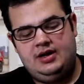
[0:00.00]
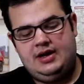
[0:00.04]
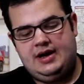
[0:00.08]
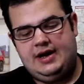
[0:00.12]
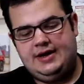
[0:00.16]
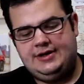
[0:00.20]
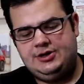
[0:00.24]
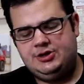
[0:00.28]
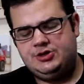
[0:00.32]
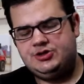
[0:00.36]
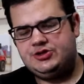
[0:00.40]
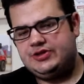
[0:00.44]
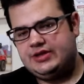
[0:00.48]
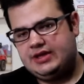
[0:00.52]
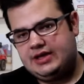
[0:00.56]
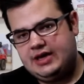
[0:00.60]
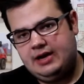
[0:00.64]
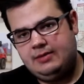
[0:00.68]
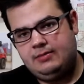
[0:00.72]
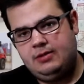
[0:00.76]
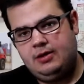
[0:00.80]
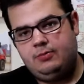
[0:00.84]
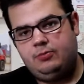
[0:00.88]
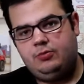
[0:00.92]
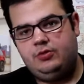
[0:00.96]
I usually
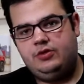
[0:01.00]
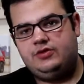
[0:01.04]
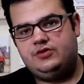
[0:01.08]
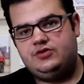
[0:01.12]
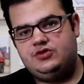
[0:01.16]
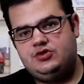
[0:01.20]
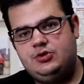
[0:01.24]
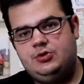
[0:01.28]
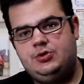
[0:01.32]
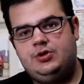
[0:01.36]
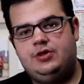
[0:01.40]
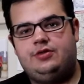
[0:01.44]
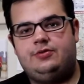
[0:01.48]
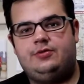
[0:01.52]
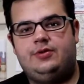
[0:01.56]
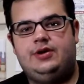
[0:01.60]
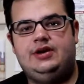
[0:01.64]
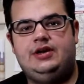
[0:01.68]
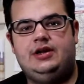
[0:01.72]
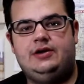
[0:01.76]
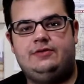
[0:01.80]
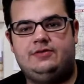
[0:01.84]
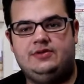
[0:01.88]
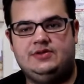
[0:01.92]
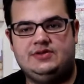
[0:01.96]
come up with 2 to 3
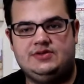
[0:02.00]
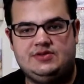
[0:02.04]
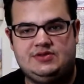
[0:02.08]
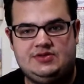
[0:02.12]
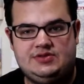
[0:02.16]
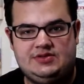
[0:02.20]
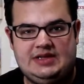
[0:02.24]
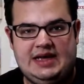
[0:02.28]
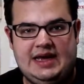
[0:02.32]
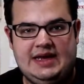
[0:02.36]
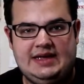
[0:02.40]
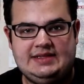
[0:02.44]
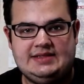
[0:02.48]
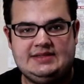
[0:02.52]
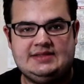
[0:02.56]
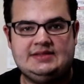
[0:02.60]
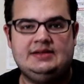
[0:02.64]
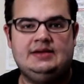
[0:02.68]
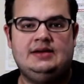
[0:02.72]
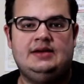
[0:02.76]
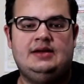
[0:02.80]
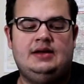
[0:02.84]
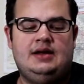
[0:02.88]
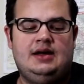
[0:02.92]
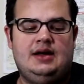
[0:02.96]
different sites
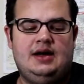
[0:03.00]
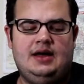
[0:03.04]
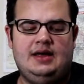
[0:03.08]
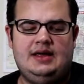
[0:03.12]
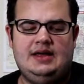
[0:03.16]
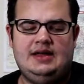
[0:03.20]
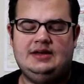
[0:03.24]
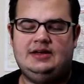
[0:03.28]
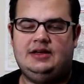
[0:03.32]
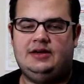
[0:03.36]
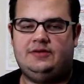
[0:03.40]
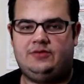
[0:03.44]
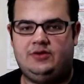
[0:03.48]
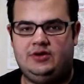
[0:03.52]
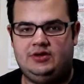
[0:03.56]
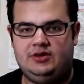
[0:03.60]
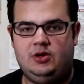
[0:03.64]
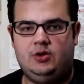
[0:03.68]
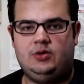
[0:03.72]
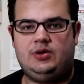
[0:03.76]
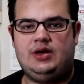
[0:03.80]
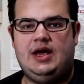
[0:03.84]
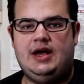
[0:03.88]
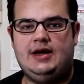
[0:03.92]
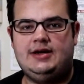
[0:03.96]
in different
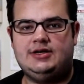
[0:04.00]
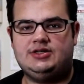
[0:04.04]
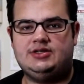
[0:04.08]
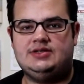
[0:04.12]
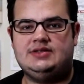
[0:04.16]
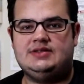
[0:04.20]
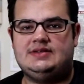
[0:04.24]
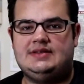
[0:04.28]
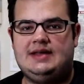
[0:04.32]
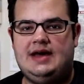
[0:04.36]
locations.